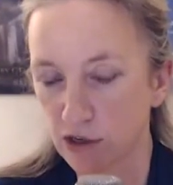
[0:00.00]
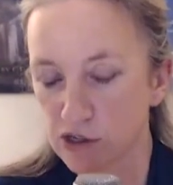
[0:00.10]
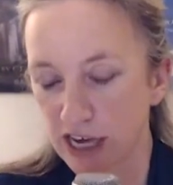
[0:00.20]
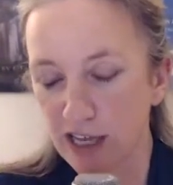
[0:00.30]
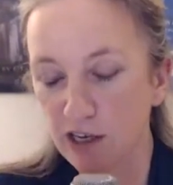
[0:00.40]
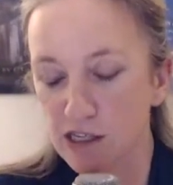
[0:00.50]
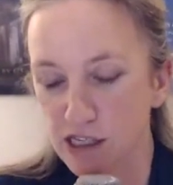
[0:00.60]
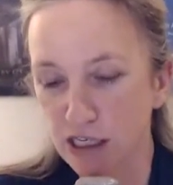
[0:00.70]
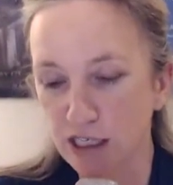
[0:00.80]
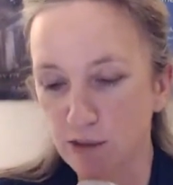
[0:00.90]
Tell us
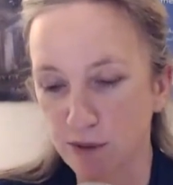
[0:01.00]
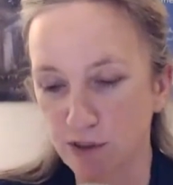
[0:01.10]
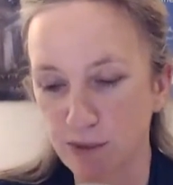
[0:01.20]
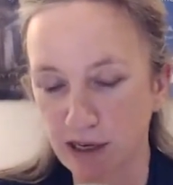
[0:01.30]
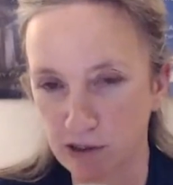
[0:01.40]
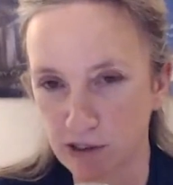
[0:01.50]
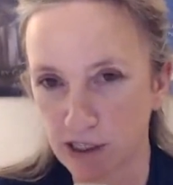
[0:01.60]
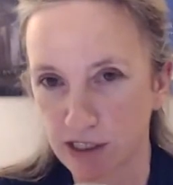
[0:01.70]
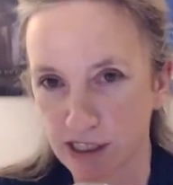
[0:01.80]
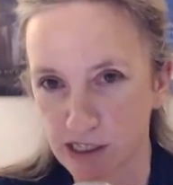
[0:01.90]
a little bit about
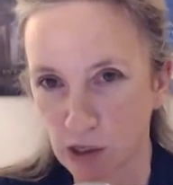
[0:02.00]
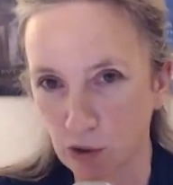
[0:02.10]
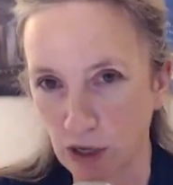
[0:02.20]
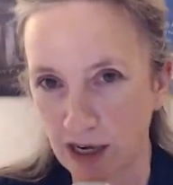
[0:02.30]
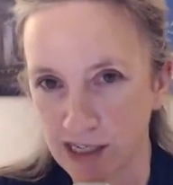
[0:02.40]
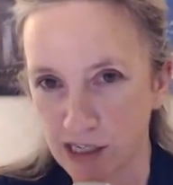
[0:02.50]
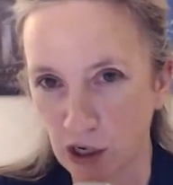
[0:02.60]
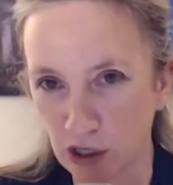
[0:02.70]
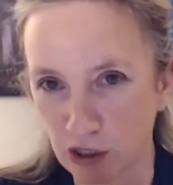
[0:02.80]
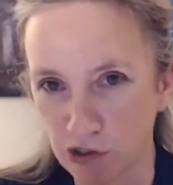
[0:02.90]
this whole
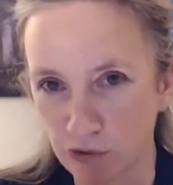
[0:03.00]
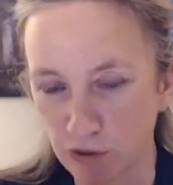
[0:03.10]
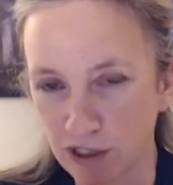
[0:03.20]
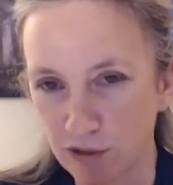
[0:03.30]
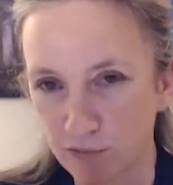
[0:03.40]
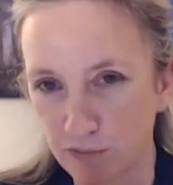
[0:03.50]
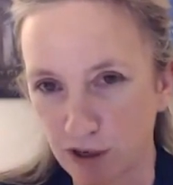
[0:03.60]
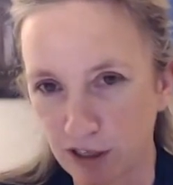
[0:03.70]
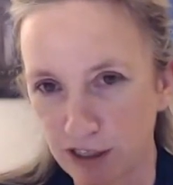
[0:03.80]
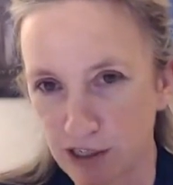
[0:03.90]
ideology, will you,
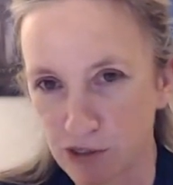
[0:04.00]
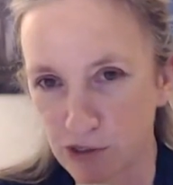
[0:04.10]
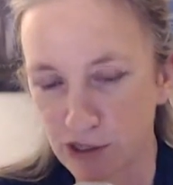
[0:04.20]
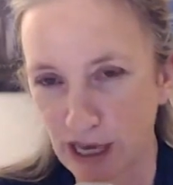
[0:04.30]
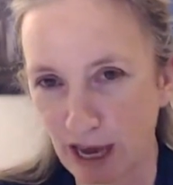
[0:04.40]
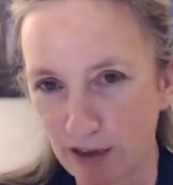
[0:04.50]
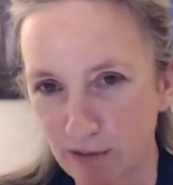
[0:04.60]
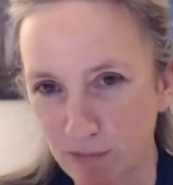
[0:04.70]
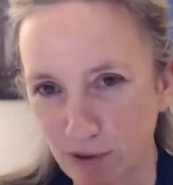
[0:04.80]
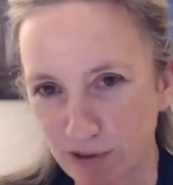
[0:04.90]
Polly, because you're the
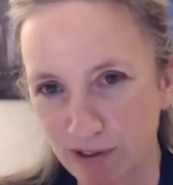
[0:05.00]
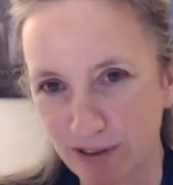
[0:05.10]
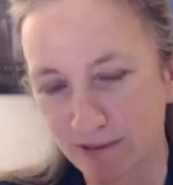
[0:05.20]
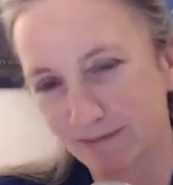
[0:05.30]
expert.